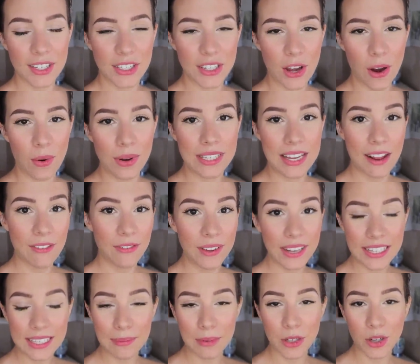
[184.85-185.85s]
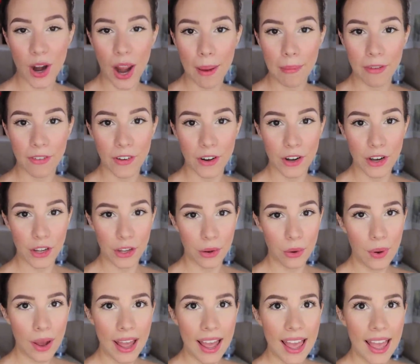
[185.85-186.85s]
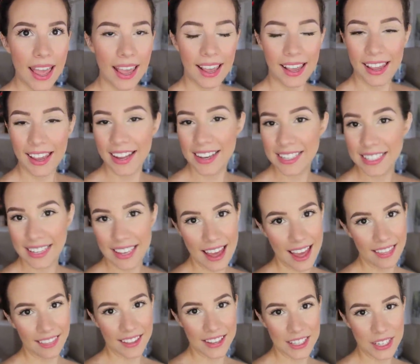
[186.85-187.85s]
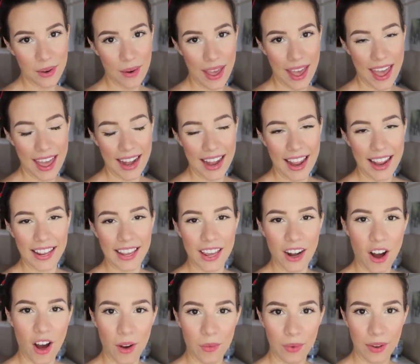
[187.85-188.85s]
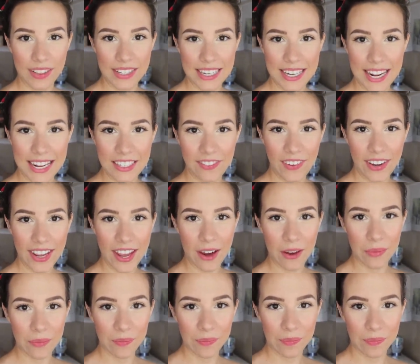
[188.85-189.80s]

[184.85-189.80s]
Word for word: So definitely subscribe if you're new. And yeah, let's go ahead and get on with today's video.